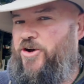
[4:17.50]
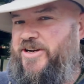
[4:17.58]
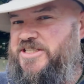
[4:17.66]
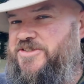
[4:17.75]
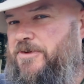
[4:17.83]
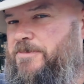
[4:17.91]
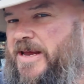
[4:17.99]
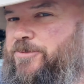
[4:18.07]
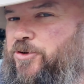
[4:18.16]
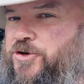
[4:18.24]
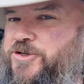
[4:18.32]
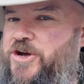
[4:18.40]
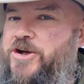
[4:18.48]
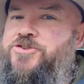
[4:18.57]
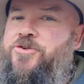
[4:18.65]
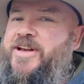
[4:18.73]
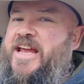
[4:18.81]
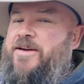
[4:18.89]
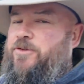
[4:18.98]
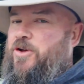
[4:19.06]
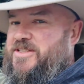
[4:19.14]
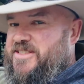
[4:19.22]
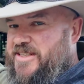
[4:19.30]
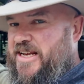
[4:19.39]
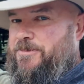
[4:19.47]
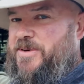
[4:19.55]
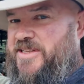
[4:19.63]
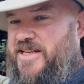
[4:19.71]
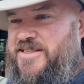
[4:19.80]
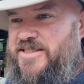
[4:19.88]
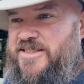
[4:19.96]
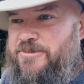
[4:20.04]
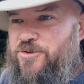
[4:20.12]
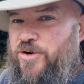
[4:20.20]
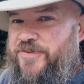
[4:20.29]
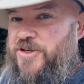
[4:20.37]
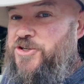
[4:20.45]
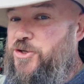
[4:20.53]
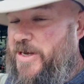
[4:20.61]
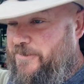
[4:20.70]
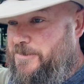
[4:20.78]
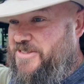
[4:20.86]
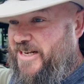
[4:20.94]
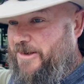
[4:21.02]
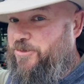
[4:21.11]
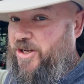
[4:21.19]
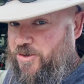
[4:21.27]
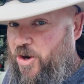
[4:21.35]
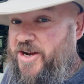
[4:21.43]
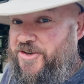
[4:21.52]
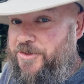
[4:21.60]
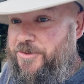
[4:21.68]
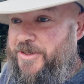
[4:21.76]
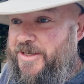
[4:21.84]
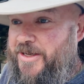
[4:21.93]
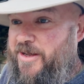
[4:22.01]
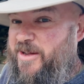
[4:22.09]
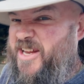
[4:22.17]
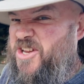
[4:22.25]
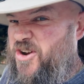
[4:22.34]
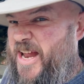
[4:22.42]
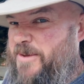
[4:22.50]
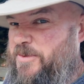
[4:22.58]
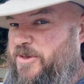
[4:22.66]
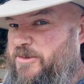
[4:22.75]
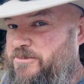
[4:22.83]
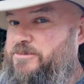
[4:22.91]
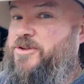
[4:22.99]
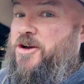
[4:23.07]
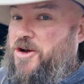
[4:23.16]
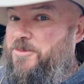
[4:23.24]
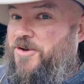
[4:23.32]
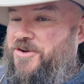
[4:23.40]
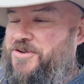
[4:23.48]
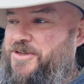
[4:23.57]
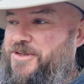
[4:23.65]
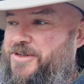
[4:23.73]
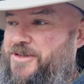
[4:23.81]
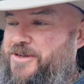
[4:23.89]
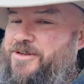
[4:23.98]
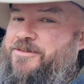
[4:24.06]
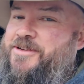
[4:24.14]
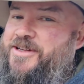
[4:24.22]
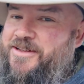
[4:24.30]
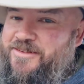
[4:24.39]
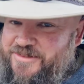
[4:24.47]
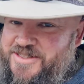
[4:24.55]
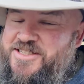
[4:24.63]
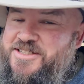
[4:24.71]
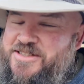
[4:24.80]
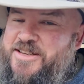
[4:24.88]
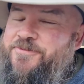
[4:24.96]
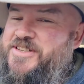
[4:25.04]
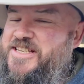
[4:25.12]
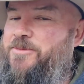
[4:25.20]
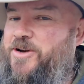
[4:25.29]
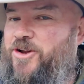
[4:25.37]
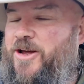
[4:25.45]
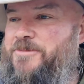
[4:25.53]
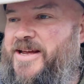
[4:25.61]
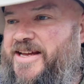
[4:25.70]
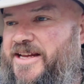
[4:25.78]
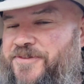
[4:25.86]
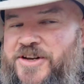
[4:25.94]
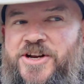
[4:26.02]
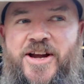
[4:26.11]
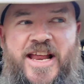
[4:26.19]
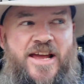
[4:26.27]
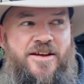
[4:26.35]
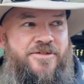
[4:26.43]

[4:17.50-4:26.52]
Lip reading: light is for people who don't already have lights set up in their system, or if you do have them set up like I do and you're not happy with them, like I'm not, this is for someone like me. If you don't